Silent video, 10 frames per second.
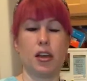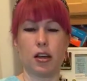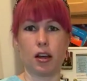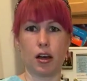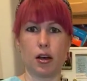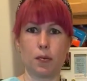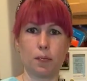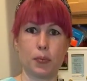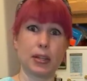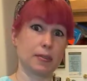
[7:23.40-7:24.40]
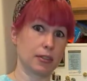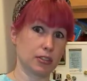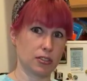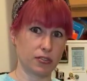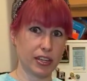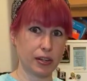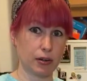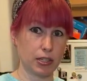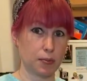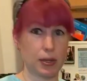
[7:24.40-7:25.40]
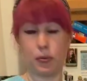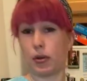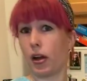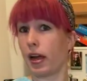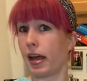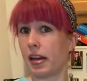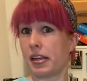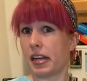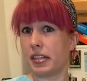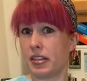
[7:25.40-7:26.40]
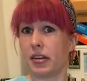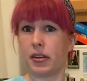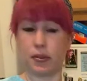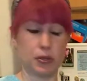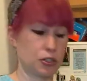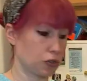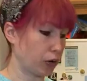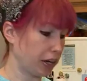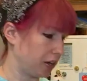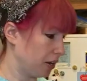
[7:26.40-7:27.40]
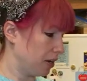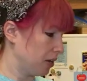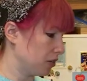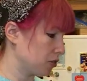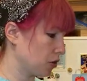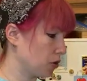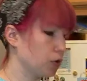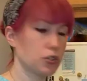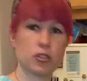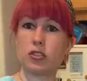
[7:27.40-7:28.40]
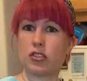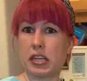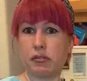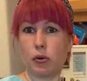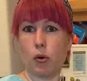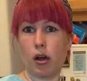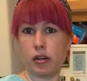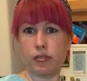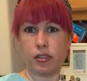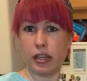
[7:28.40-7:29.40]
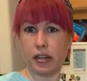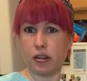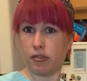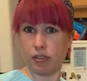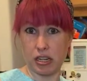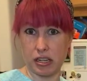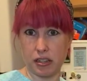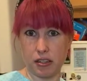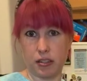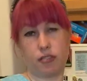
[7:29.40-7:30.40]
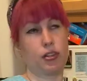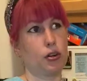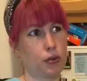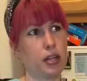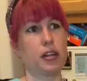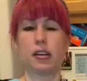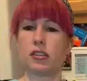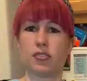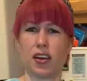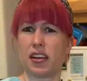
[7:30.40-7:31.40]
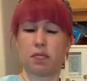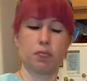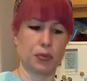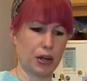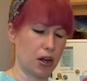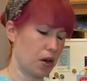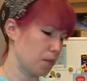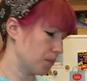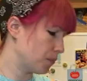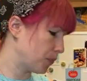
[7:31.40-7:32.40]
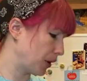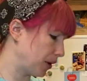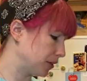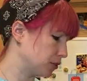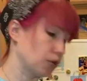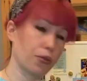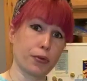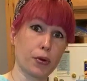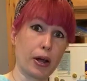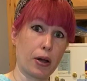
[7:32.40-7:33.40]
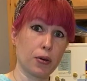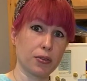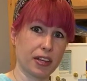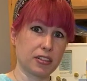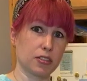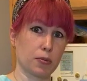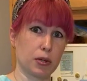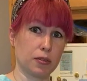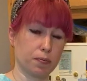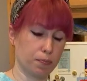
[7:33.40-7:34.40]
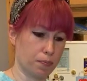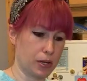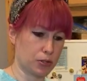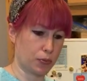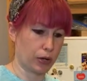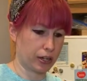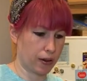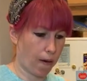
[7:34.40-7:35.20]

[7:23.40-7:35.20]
But this is a vegan recipe. We're not adding any dairy, which is great. So just save the water for later if you need it. If you don't need it, it's fine. But don't throw it out. That's the one major point.